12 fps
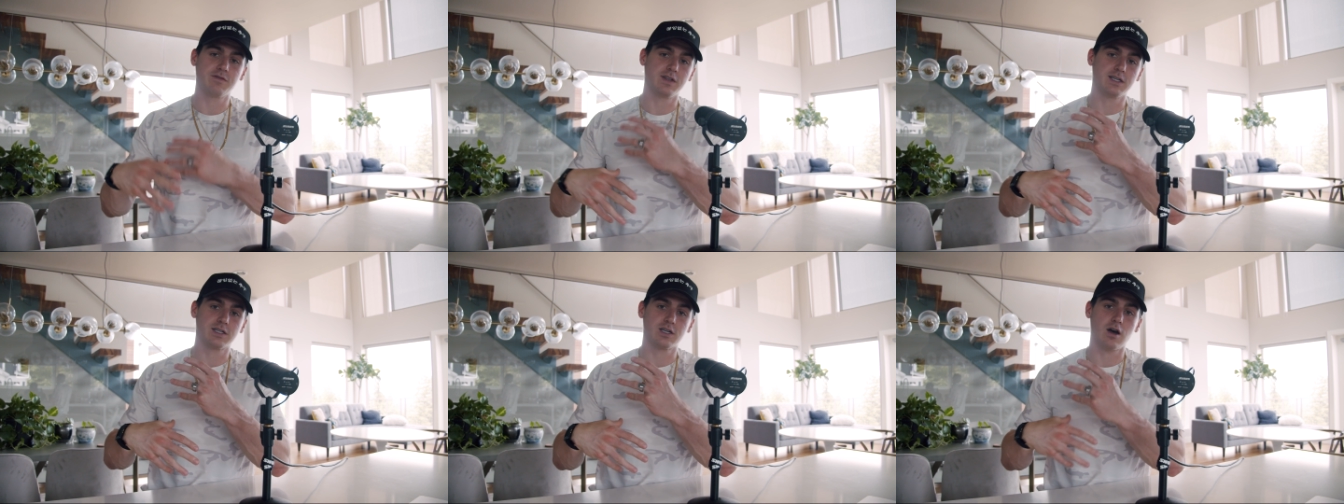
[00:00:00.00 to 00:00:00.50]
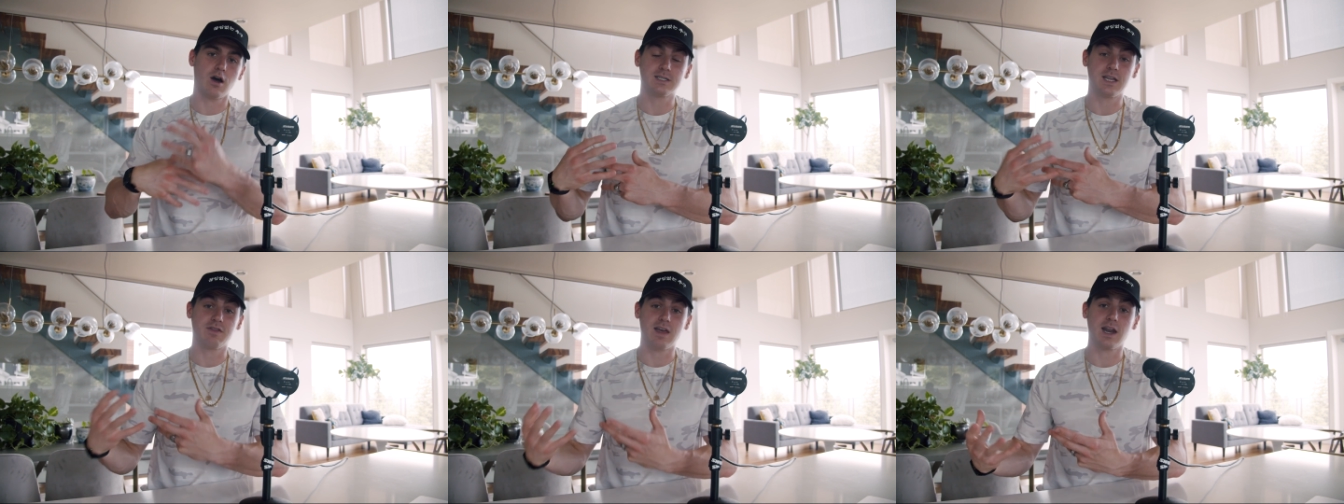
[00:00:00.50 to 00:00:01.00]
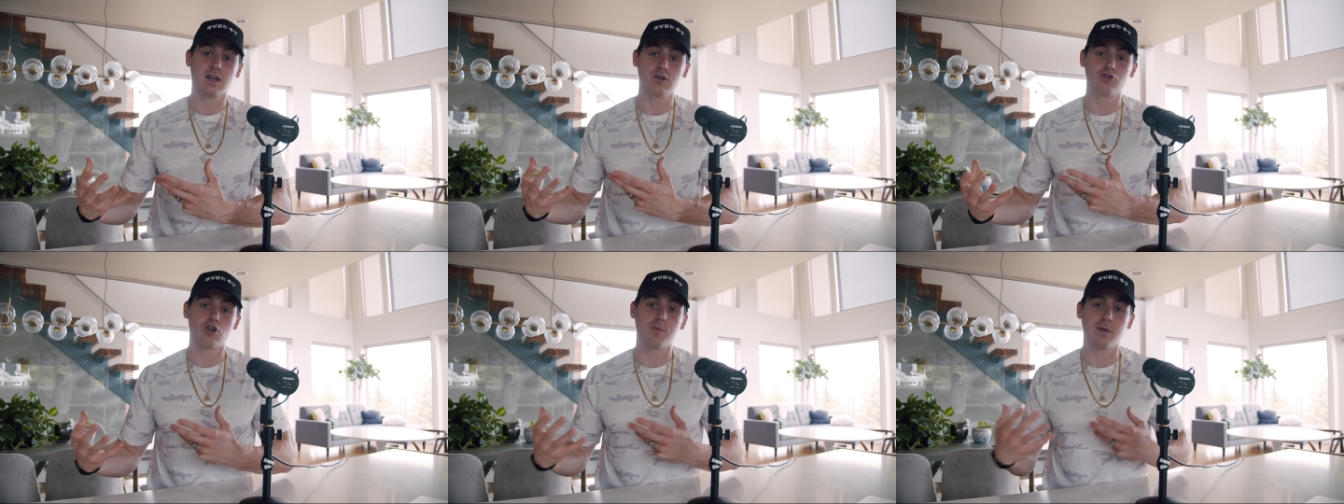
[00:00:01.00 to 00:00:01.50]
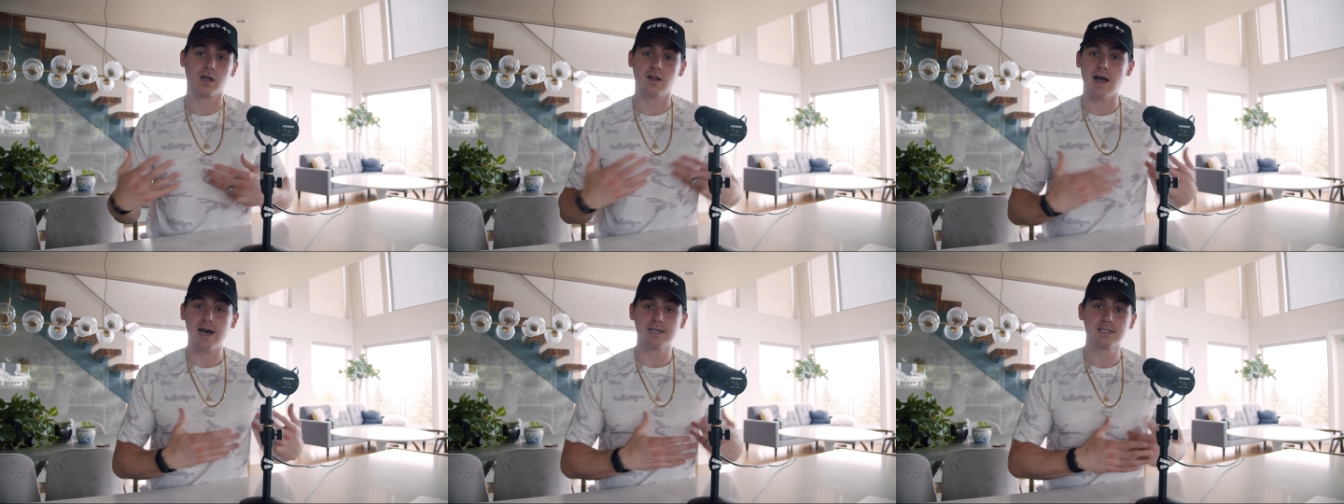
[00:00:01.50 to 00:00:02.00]
of this synthetic nootropic
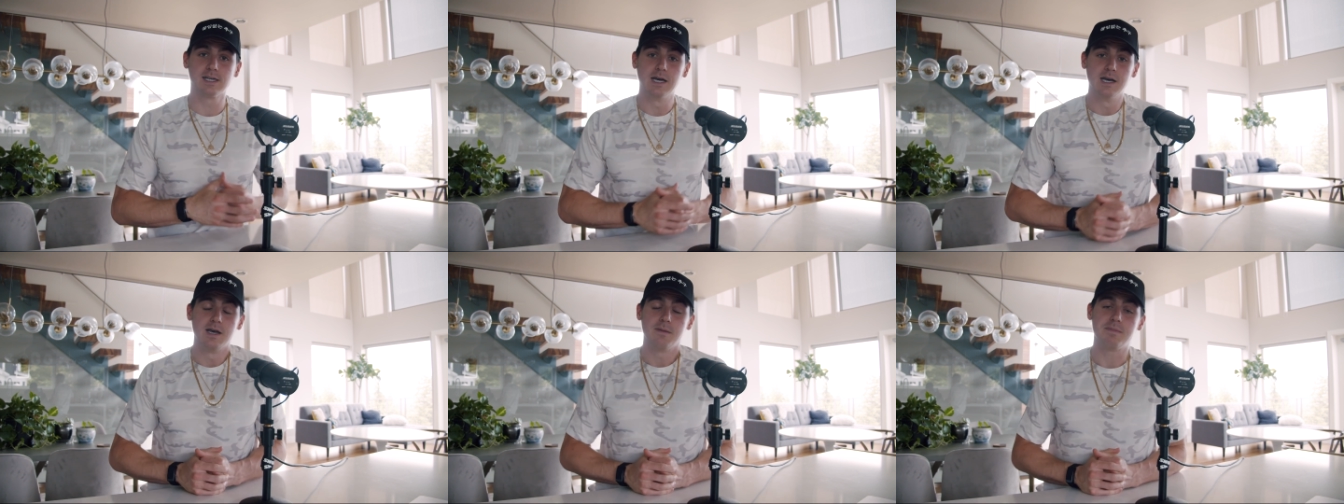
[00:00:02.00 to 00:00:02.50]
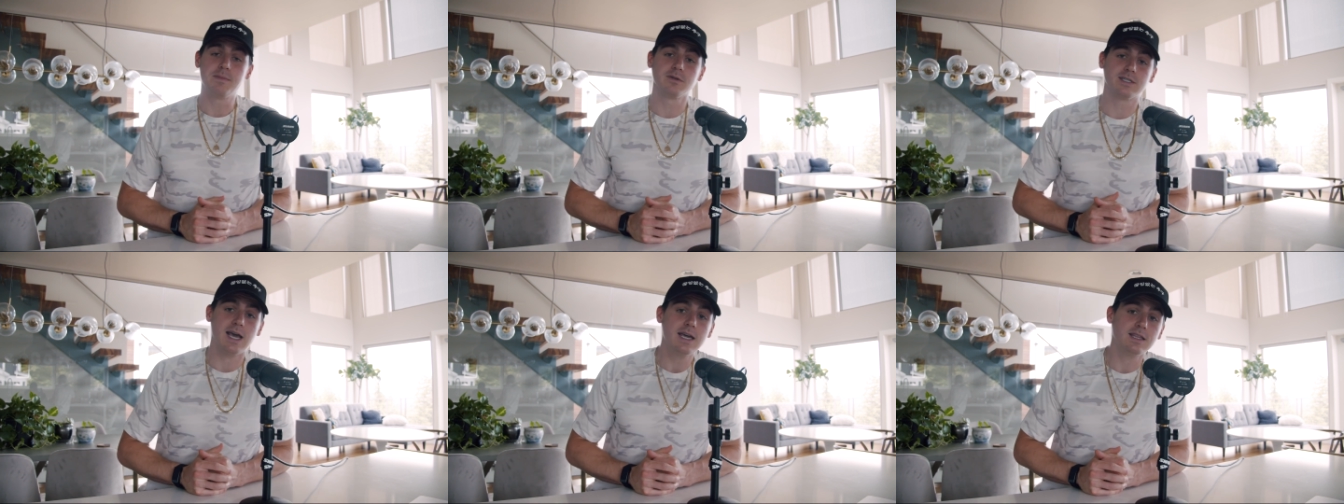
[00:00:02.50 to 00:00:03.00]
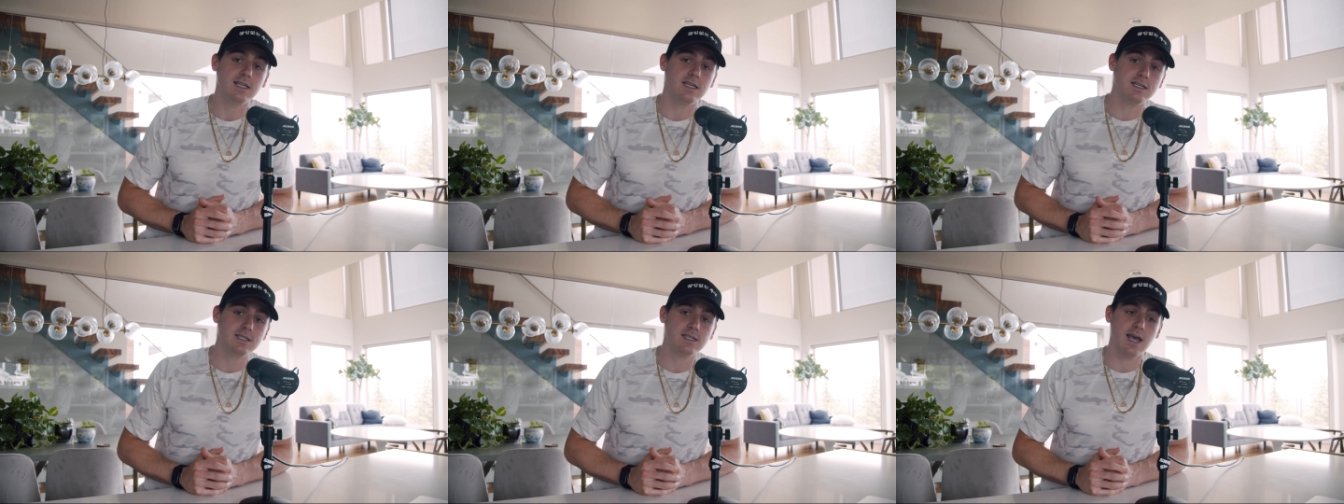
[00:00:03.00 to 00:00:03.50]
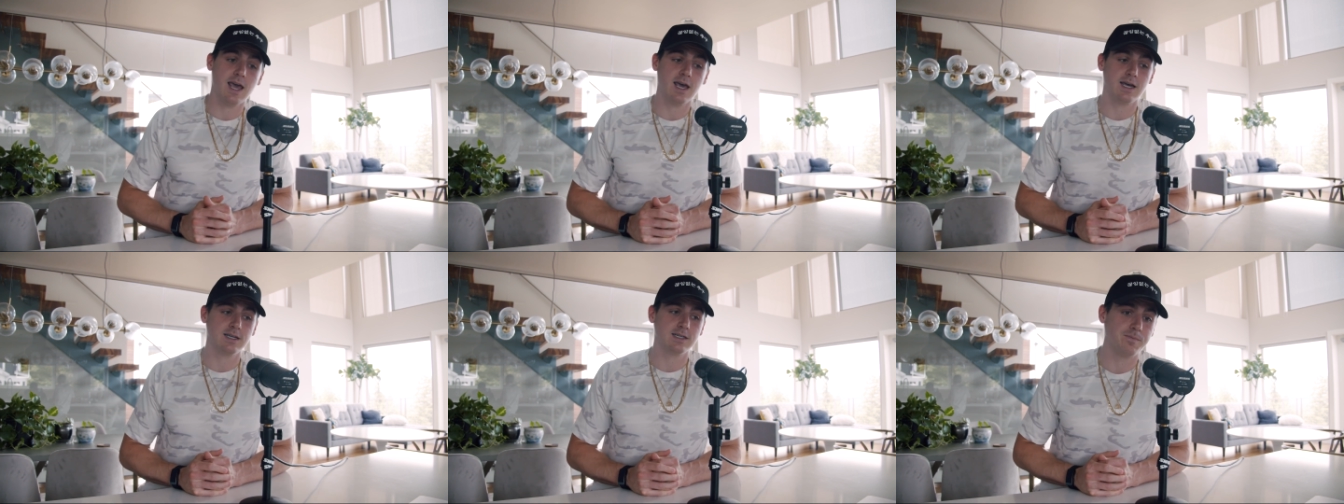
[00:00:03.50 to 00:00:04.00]
class. People take these
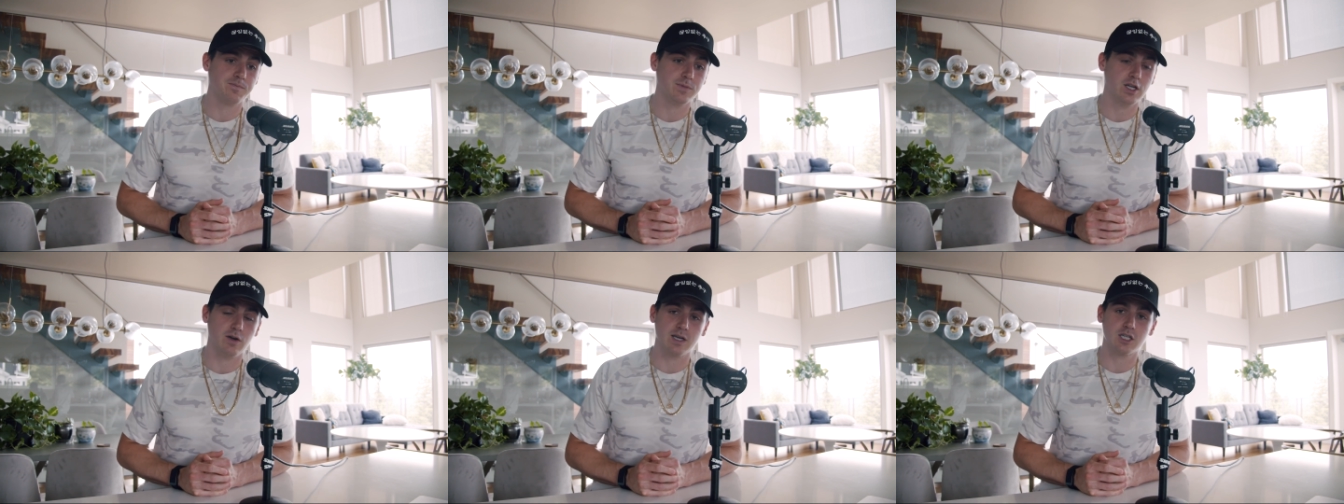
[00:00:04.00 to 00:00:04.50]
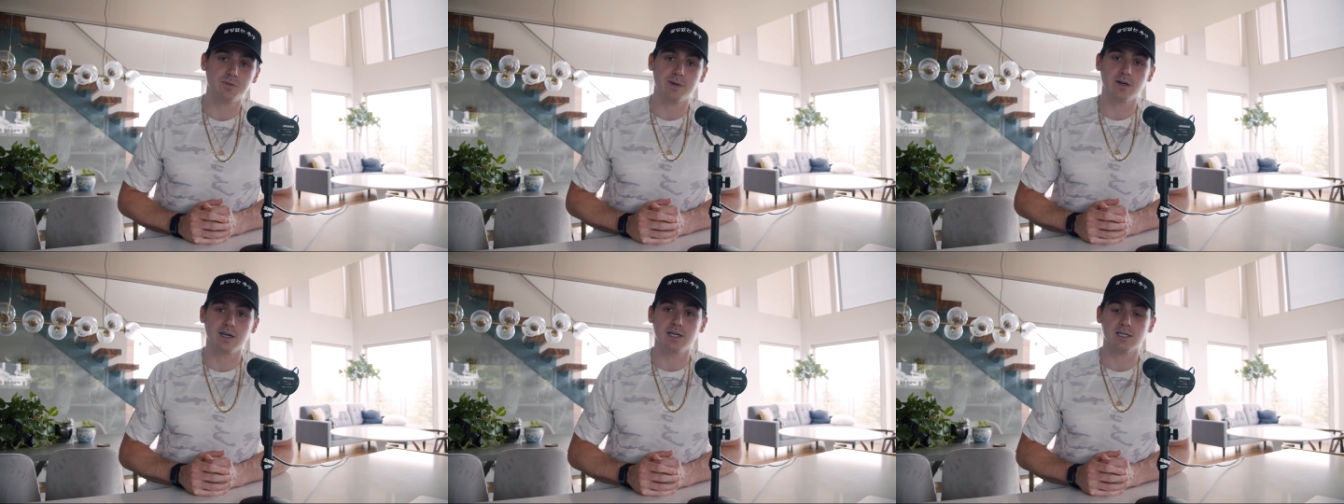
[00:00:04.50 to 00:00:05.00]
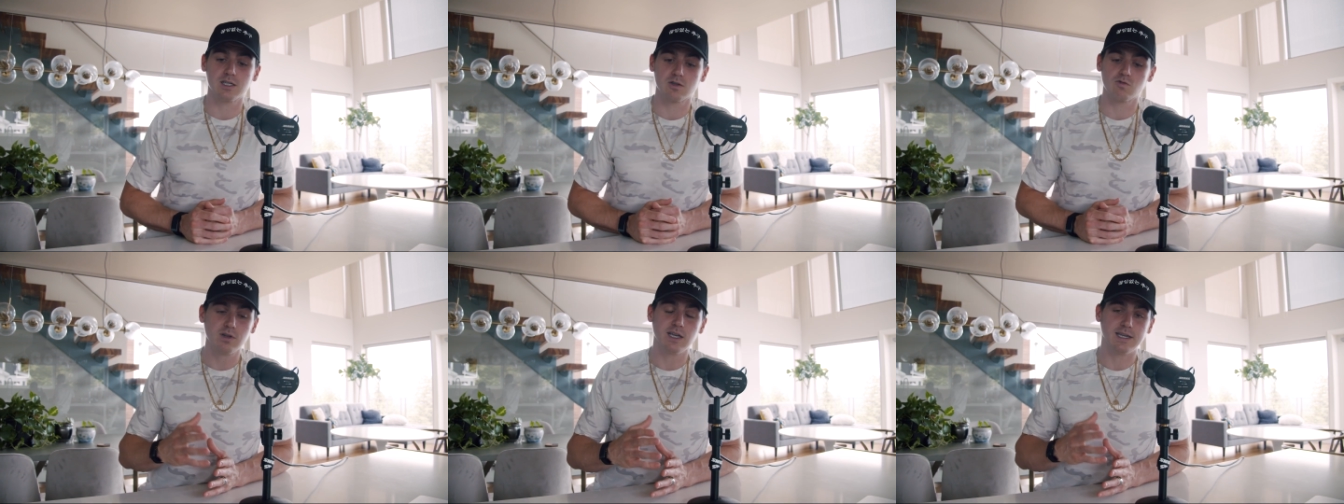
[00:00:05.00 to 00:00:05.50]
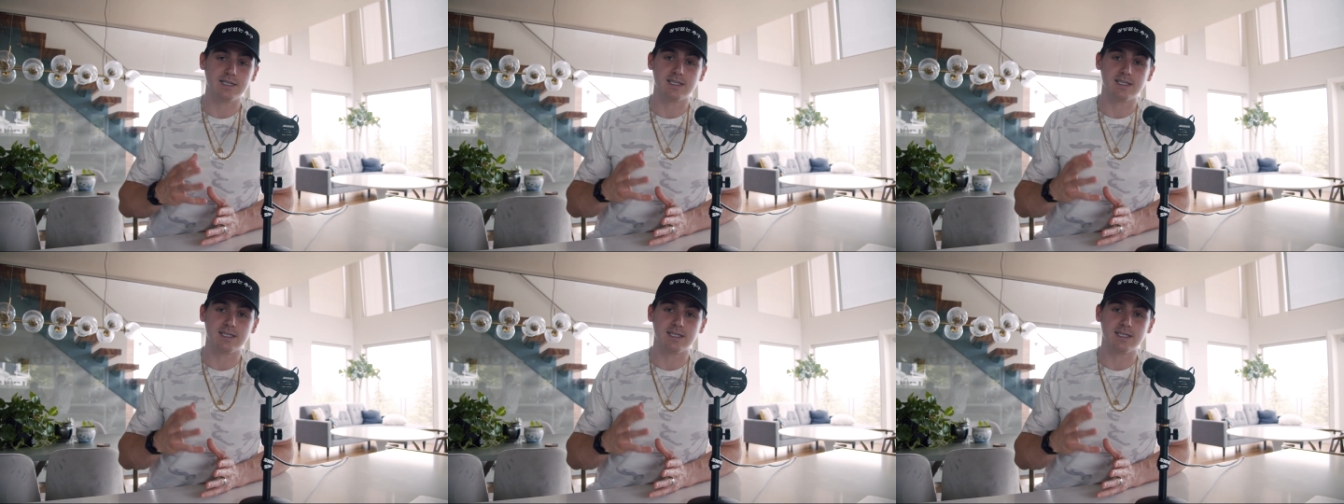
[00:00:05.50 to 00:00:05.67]
and, you know, experience really